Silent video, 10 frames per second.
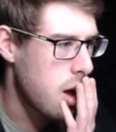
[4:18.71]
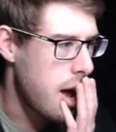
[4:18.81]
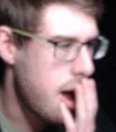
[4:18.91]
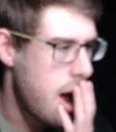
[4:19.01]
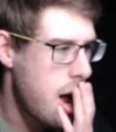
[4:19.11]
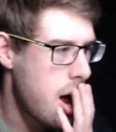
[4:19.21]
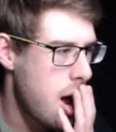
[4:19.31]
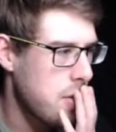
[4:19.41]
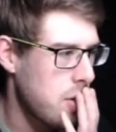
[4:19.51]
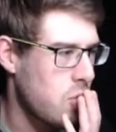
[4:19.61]

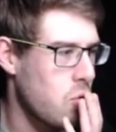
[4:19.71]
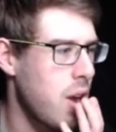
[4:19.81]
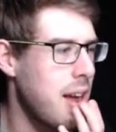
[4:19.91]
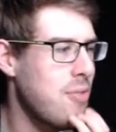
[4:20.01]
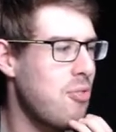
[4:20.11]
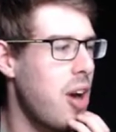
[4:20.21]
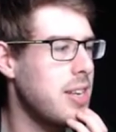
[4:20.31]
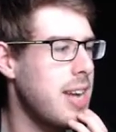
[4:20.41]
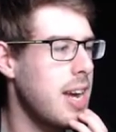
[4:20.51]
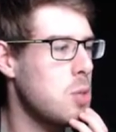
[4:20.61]
This thrilling
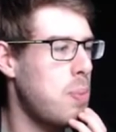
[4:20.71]
fight takes